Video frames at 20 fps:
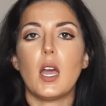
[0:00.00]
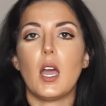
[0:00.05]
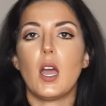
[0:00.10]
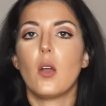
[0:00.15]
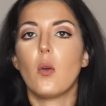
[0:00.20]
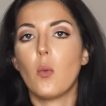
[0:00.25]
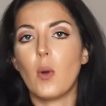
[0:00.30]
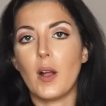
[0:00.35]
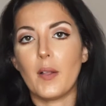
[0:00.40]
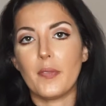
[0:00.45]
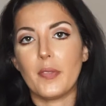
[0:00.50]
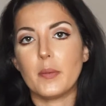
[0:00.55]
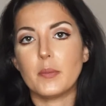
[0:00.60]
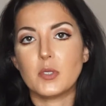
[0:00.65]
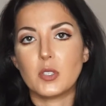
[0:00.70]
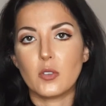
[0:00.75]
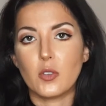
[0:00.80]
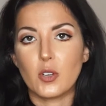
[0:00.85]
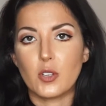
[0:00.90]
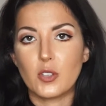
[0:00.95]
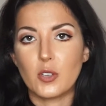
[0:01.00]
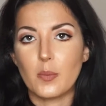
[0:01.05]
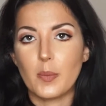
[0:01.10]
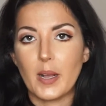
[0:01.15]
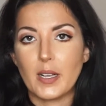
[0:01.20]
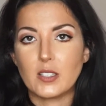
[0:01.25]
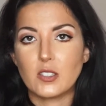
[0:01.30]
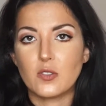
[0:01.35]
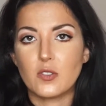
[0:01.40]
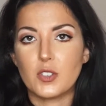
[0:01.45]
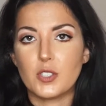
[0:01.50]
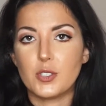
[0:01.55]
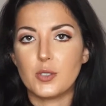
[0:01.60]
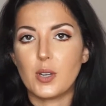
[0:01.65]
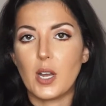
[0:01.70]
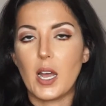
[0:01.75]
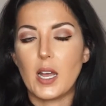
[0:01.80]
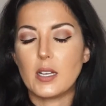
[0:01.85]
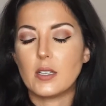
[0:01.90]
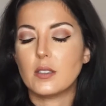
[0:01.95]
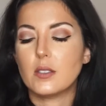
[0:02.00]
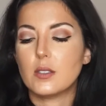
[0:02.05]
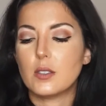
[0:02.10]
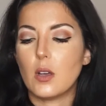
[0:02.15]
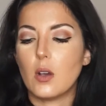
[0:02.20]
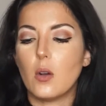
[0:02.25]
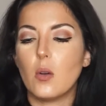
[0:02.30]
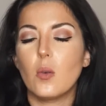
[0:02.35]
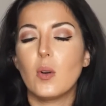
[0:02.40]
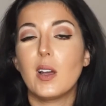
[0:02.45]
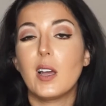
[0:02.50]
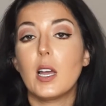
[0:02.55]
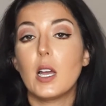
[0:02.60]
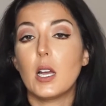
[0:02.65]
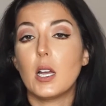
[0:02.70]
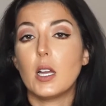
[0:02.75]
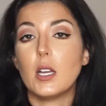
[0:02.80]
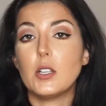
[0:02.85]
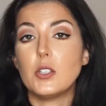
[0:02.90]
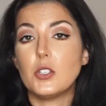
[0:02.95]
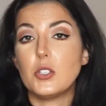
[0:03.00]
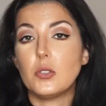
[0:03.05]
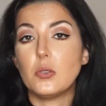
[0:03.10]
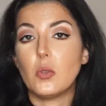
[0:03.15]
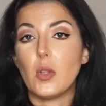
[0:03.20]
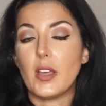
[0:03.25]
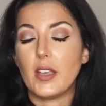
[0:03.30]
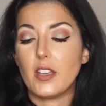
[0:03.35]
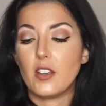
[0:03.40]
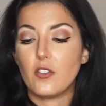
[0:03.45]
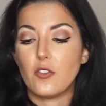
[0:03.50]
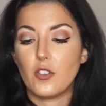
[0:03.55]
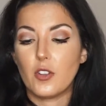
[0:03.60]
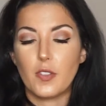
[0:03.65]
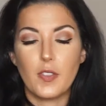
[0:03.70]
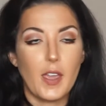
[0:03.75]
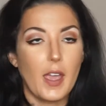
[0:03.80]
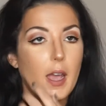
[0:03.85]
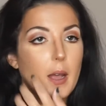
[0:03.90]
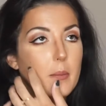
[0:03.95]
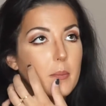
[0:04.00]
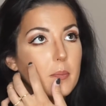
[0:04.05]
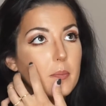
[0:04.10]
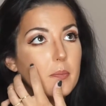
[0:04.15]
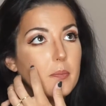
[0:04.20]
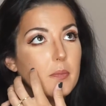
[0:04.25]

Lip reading: I want them to look their best for you guys, so I do like it for that.